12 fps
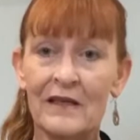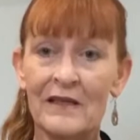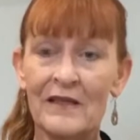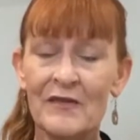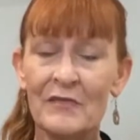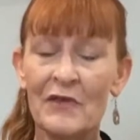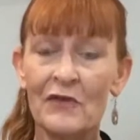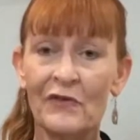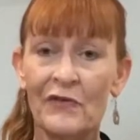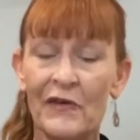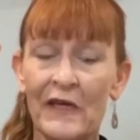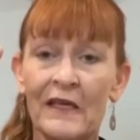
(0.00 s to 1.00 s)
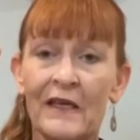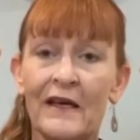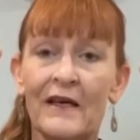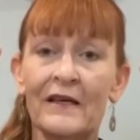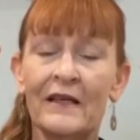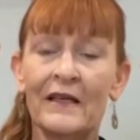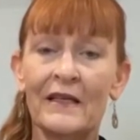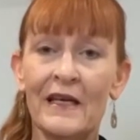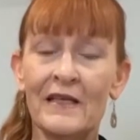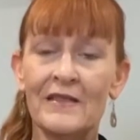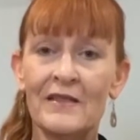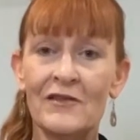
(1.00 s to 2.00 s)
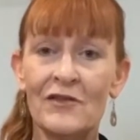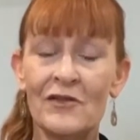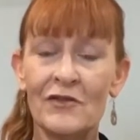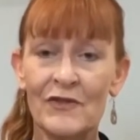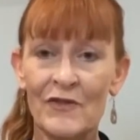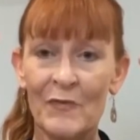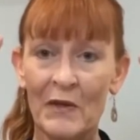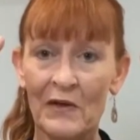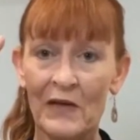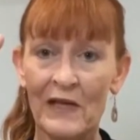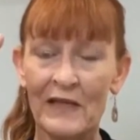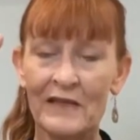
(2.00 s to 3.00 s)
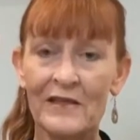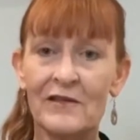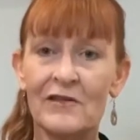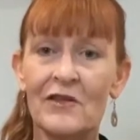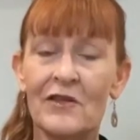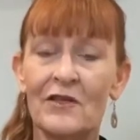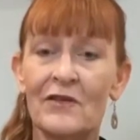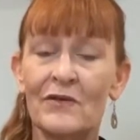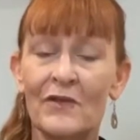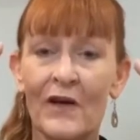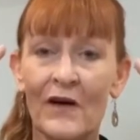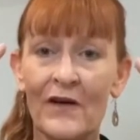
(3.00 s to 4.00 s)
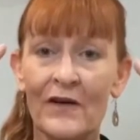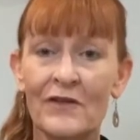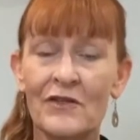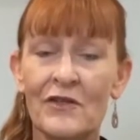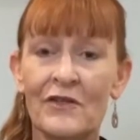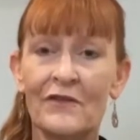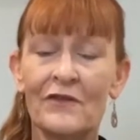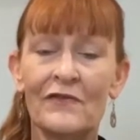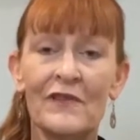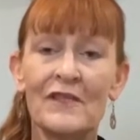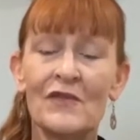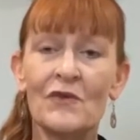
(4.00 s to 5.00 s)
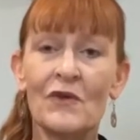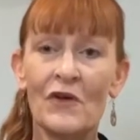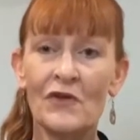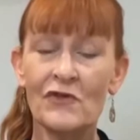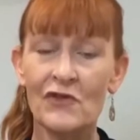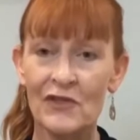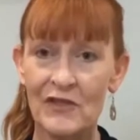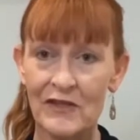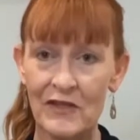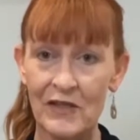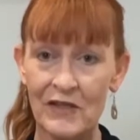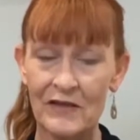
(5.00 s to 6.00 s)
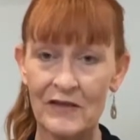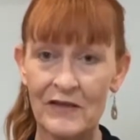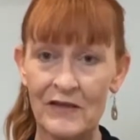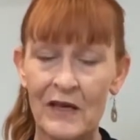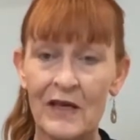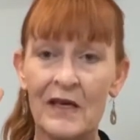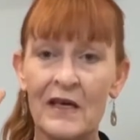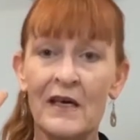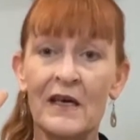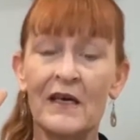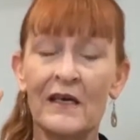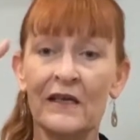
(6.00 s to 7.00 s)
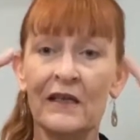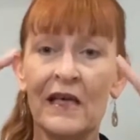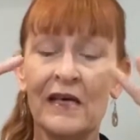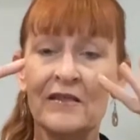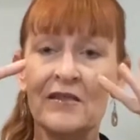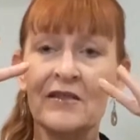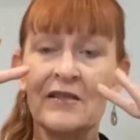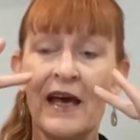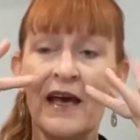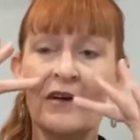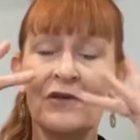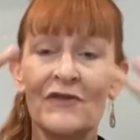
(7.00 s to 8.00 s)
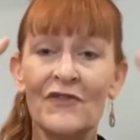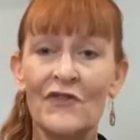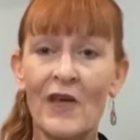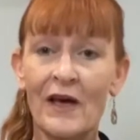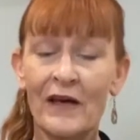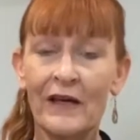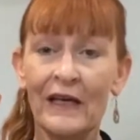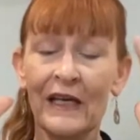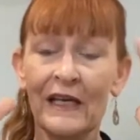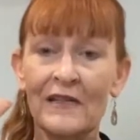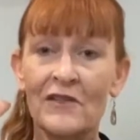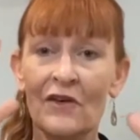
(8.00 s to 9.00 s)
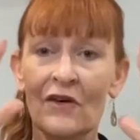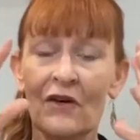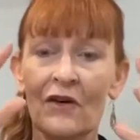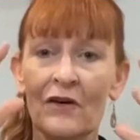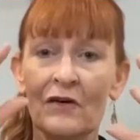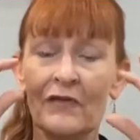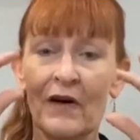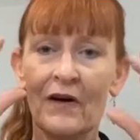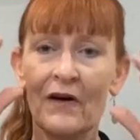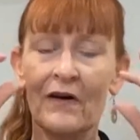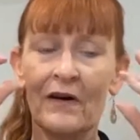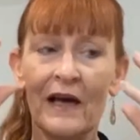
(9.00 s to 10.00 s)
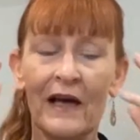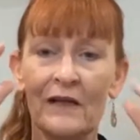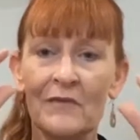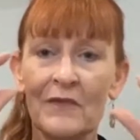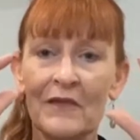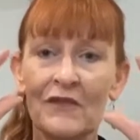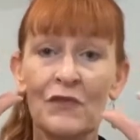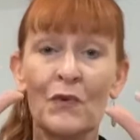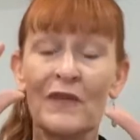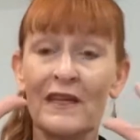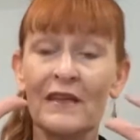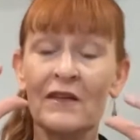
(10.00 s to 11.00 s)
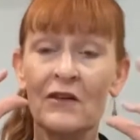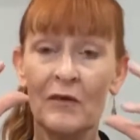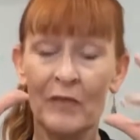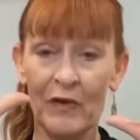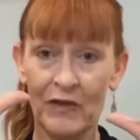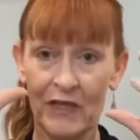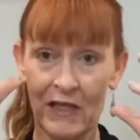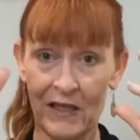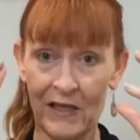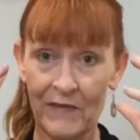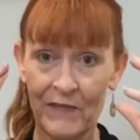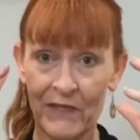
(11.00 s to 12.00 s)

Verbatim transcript: This middle finger connects us to spirit, to God, to universal consciousness. It connects us to outside of our elements within our body,